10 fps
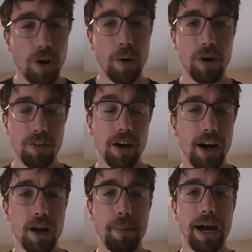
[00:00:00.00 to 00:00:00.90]
one I want to
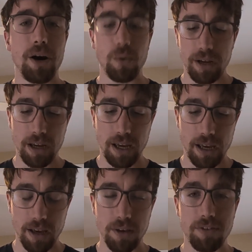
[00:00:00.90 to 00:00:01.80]
talk about
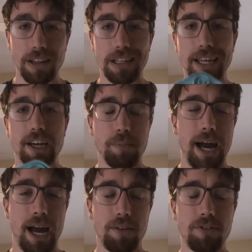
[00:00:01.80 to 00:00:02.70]
is lick
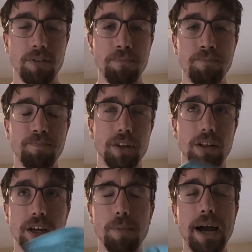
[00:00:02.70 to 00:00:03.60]
mats.
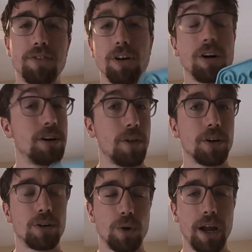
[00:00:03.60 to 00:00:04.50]
Lick mats are
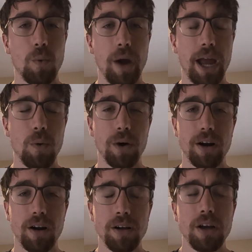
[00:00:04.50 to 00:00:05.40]
another great way
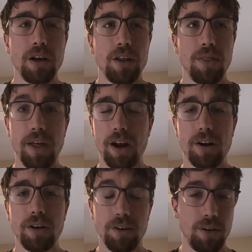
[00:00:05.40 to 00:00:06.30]
where
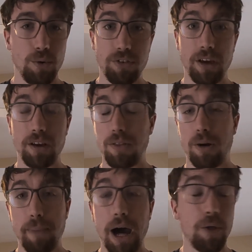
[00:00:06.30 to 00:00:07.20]
they're using
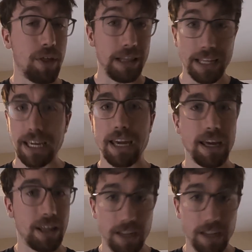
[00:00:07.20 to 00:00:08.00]
their mouth and licking